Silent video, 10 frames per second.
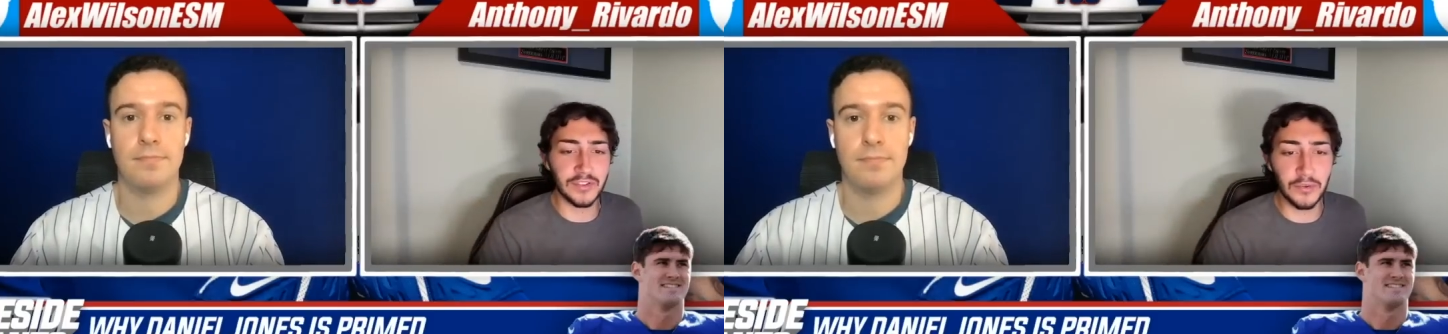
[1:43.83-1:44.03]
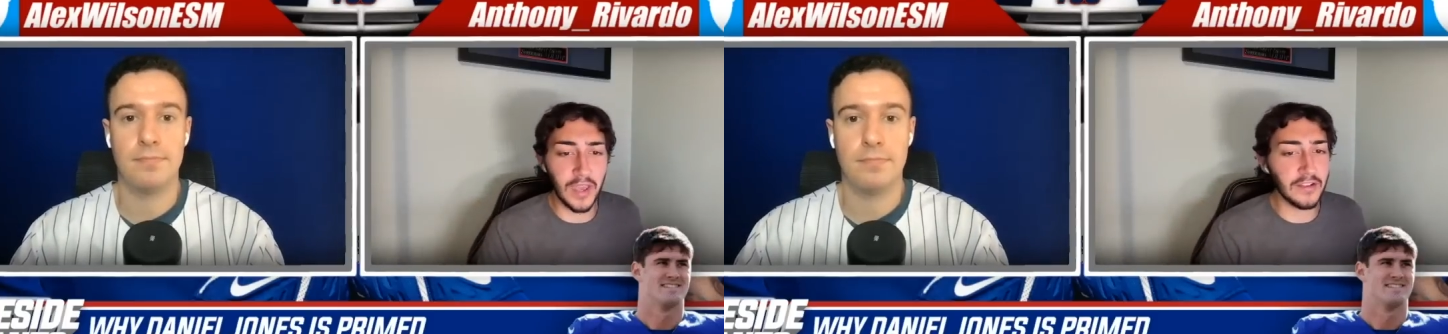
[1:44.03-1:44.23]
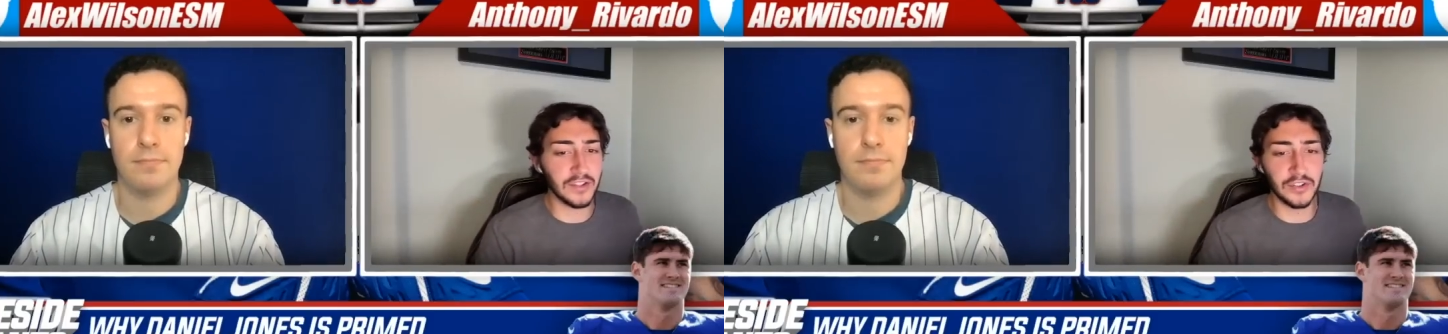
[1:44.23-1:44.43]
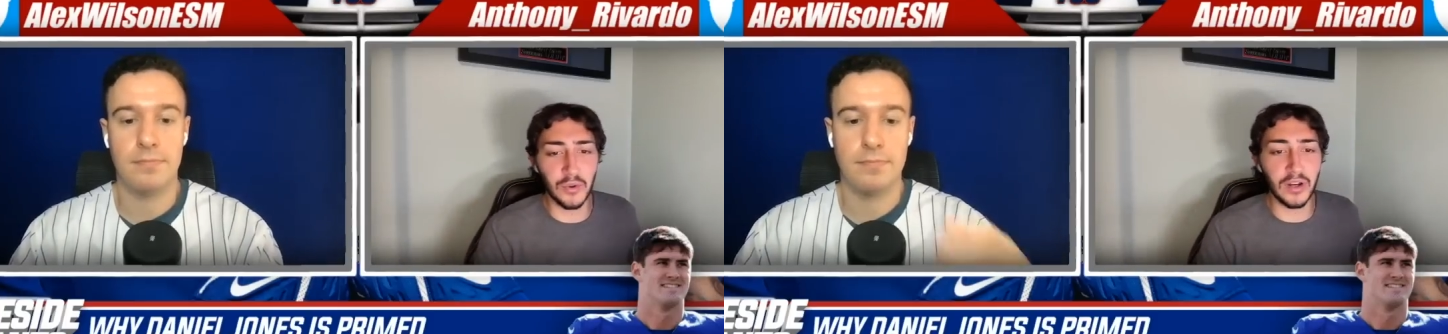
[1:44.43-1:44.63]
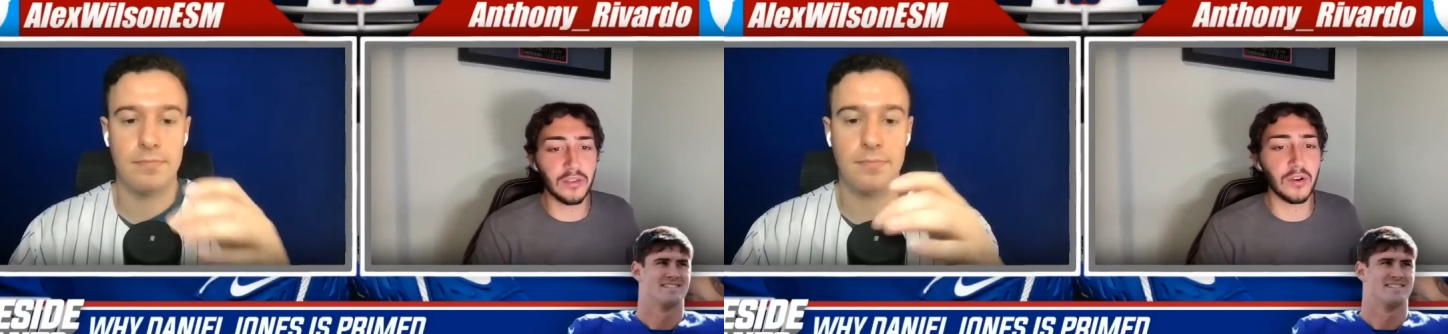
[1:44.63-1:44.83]

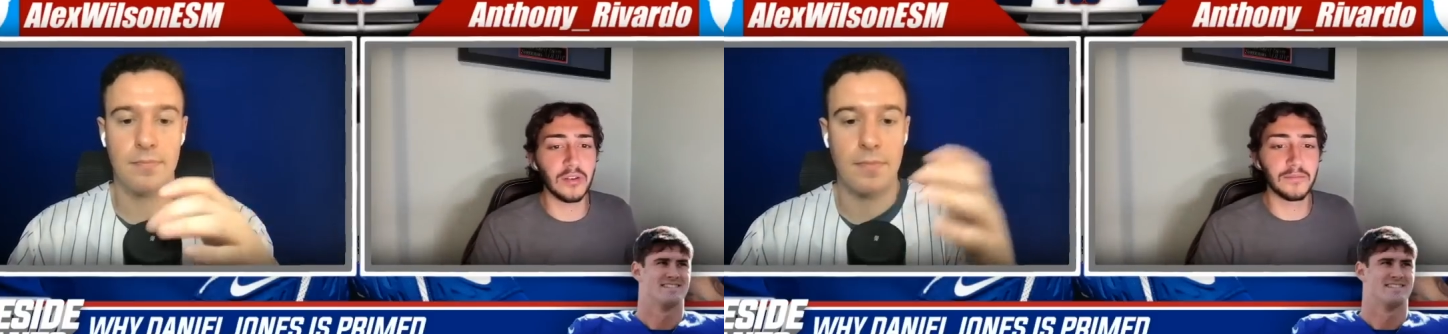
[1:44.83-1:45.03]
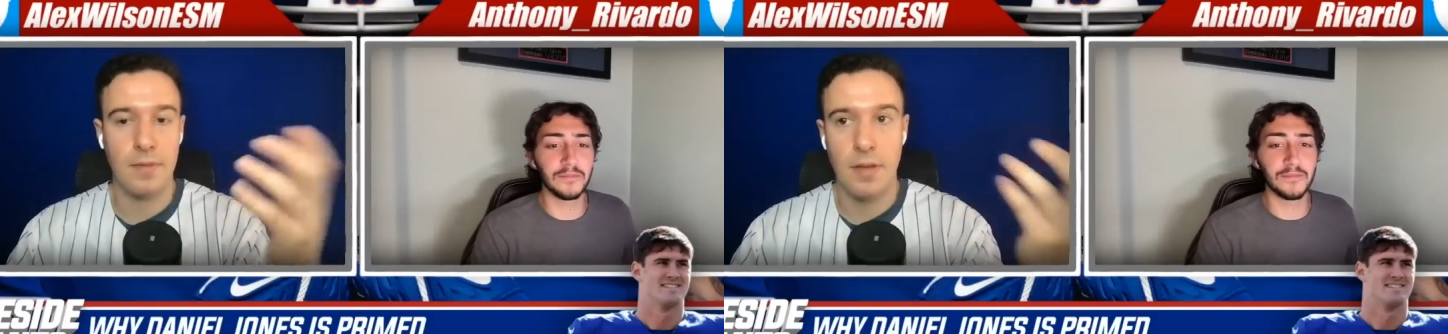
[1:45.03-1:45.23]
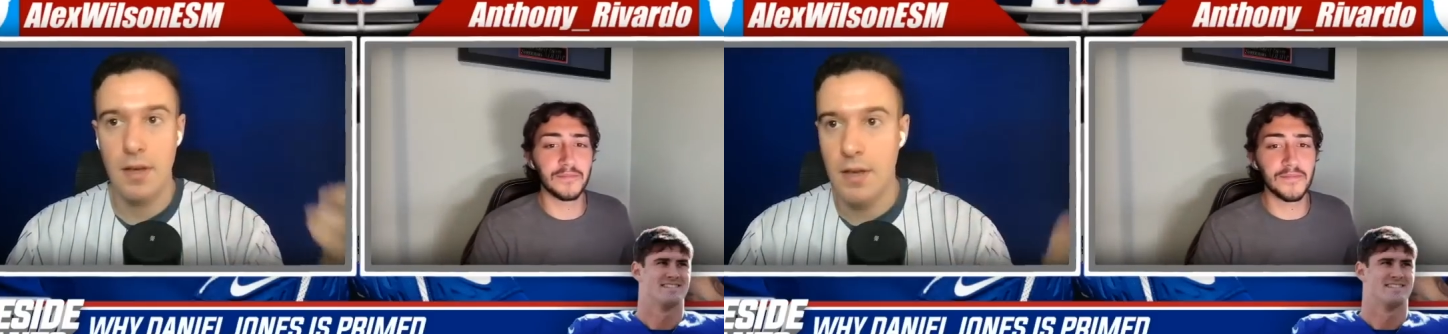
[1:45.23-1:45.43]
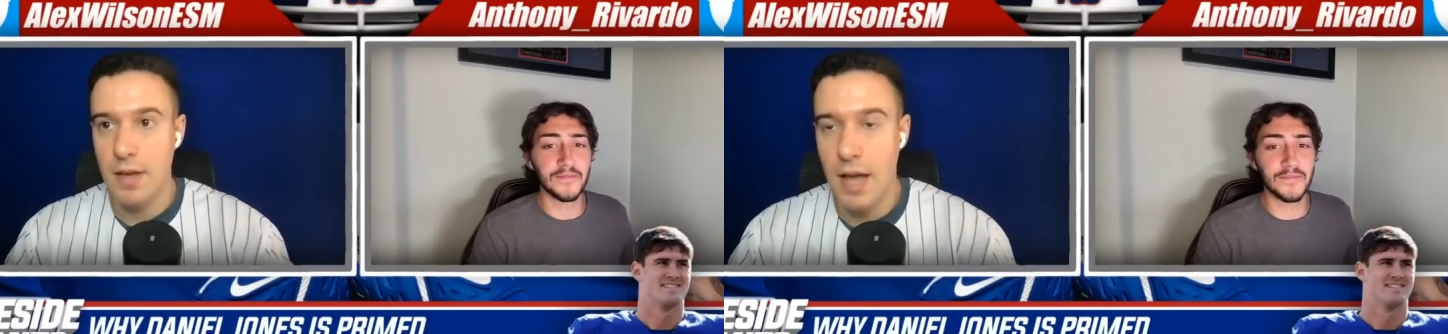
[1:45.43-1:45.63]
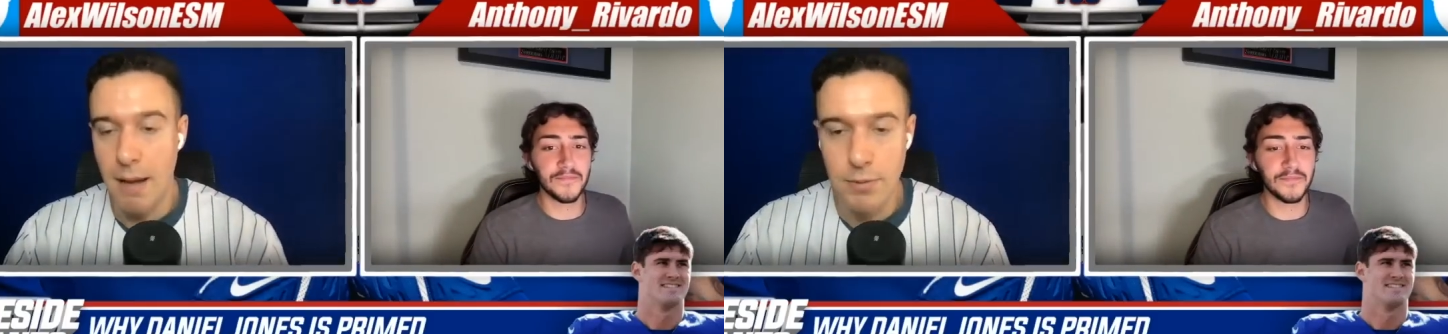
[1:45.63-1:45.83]
Speaker 1: 2023?
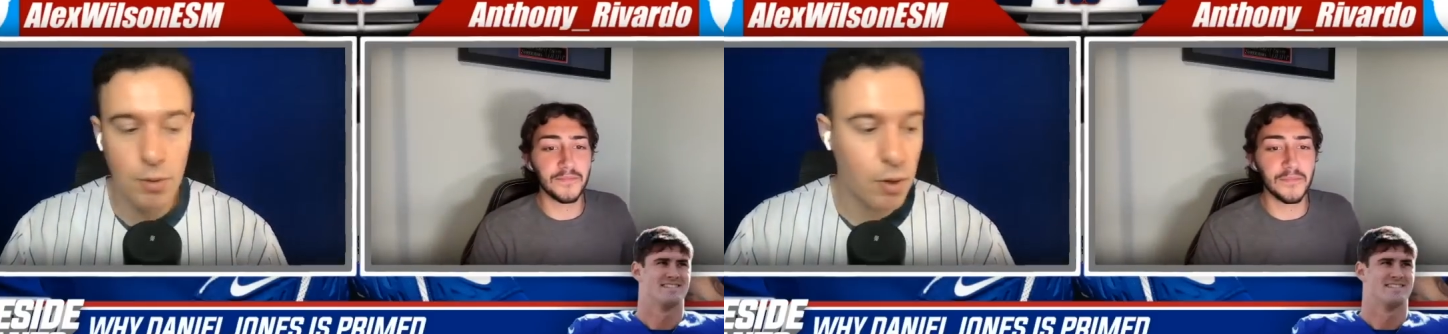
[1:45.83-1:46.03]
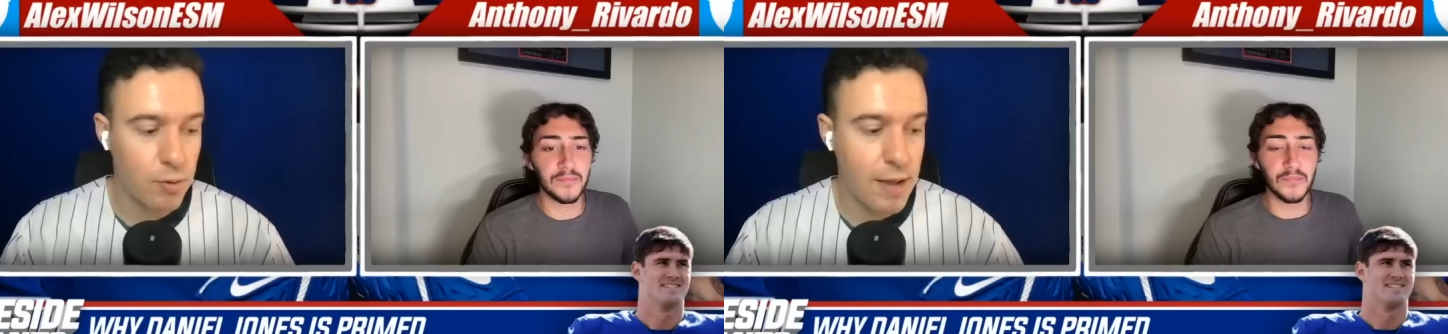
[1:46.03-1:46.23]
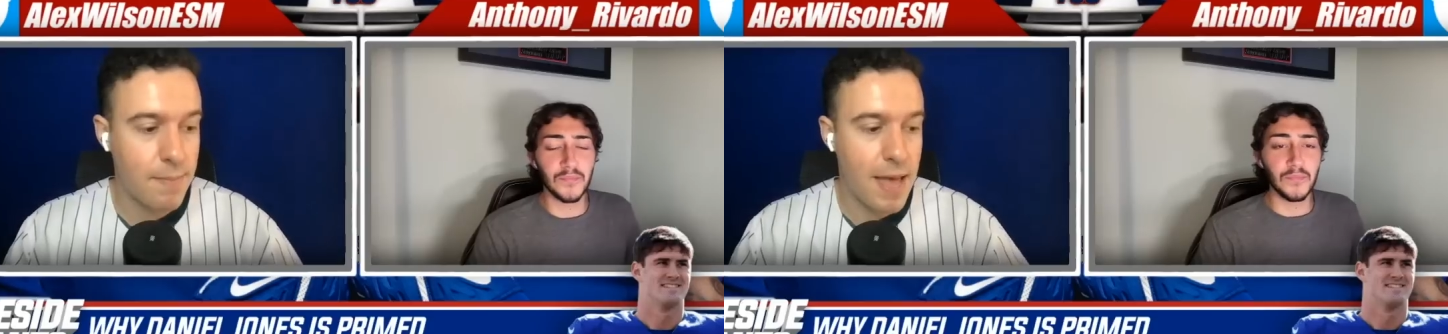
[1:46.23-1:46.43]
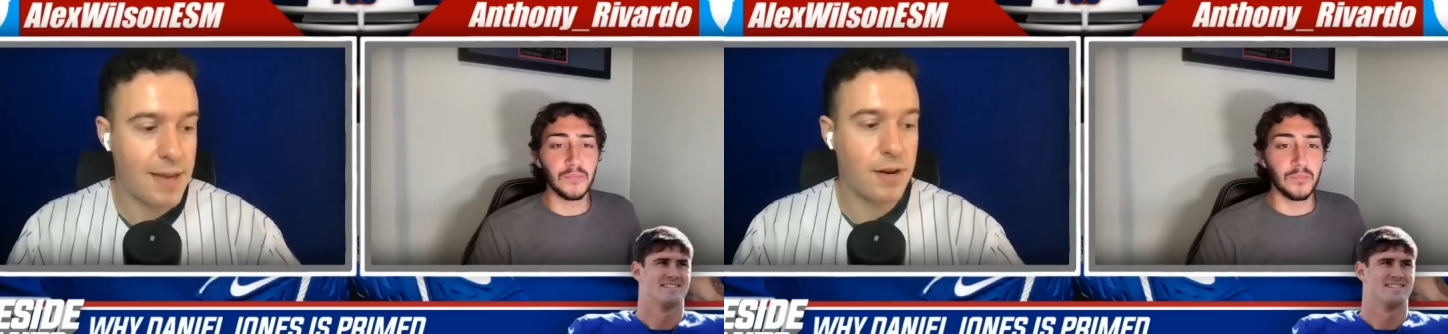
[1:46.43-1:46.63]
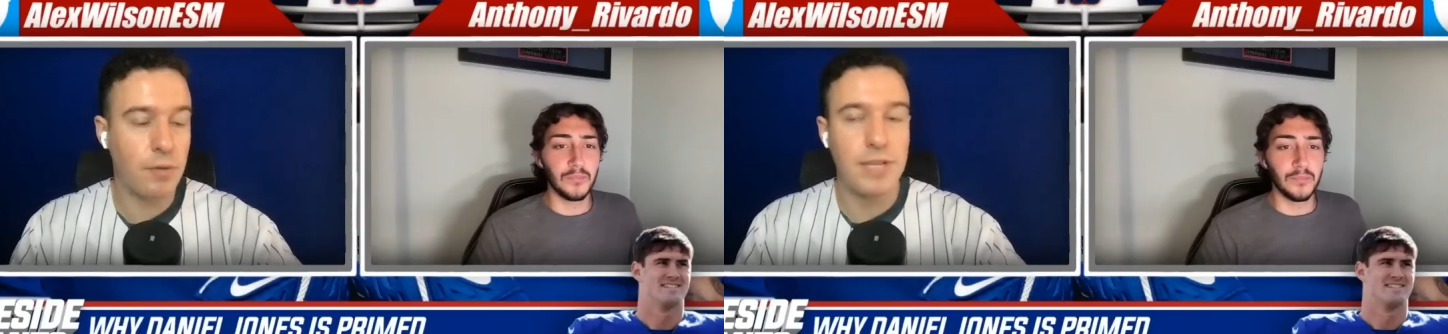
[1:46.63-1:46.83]
Speaker 2: I'm doing great,
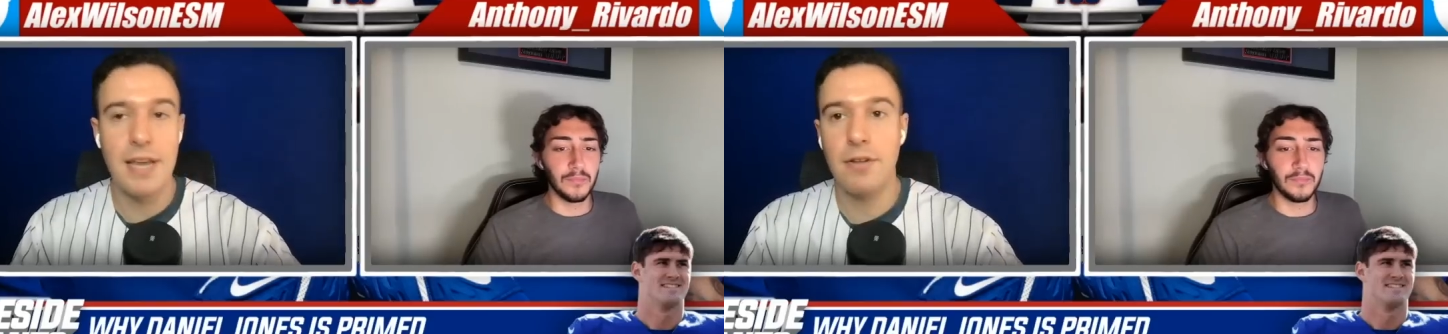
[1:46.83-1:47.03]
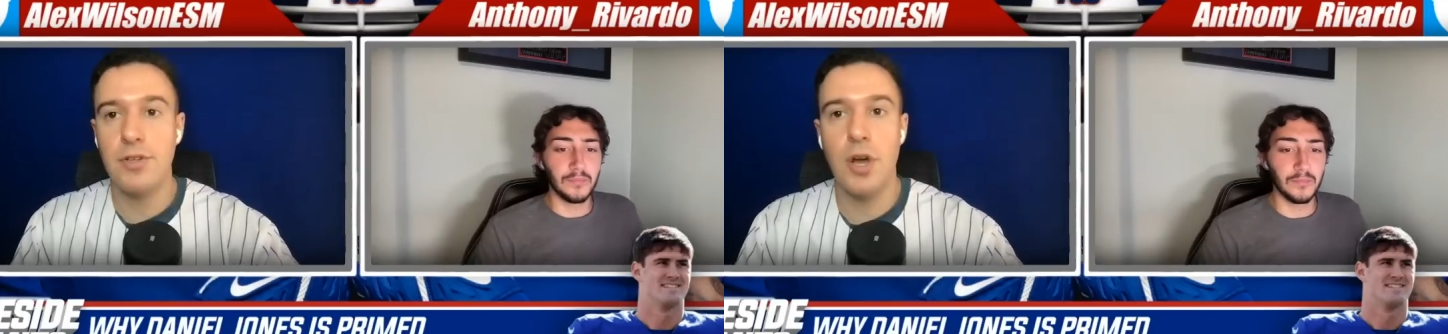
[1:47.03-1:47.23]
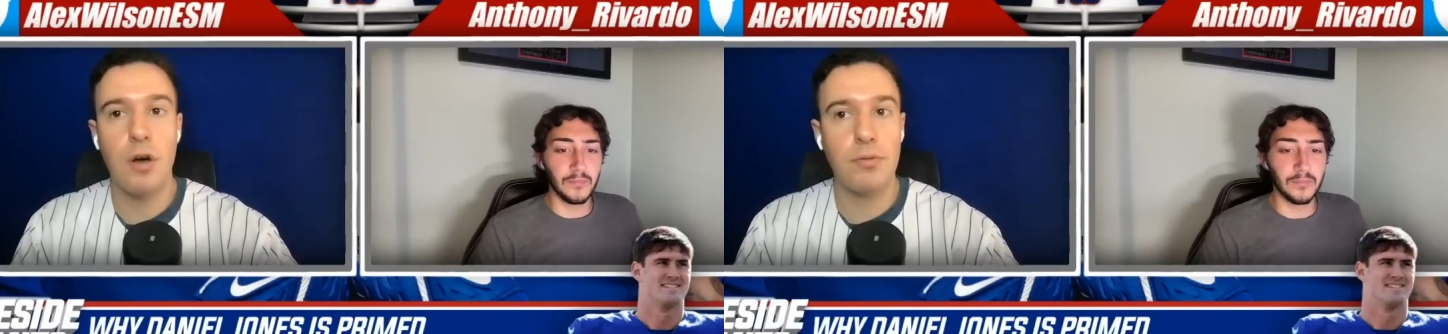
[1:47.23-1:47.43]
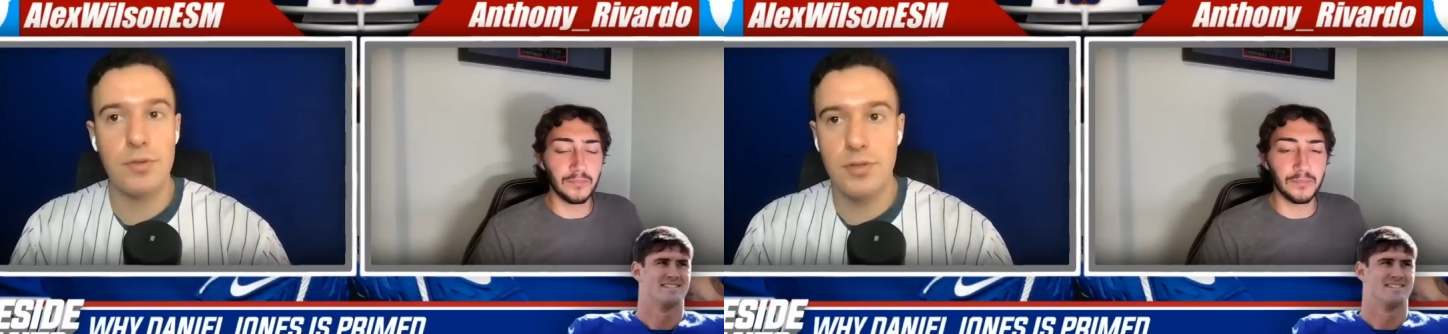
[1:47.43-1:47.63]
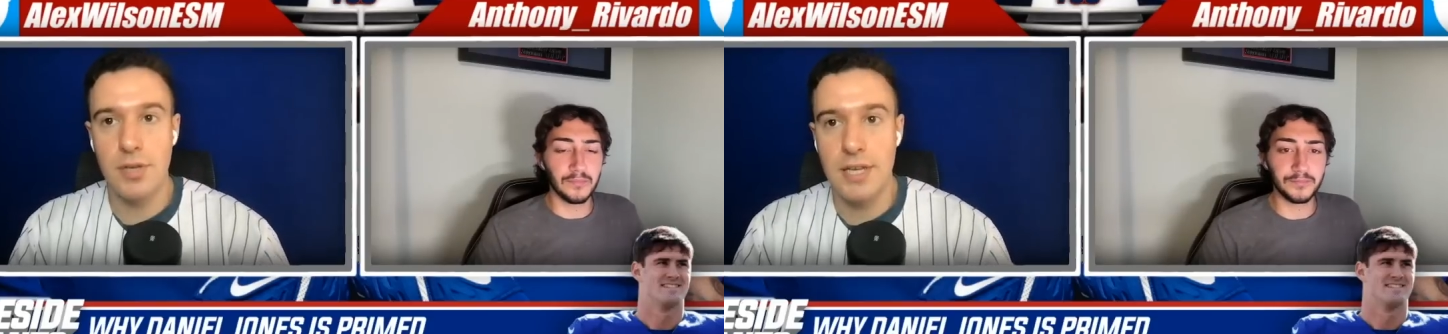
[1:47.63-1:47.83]
man. You know, Daniel Jones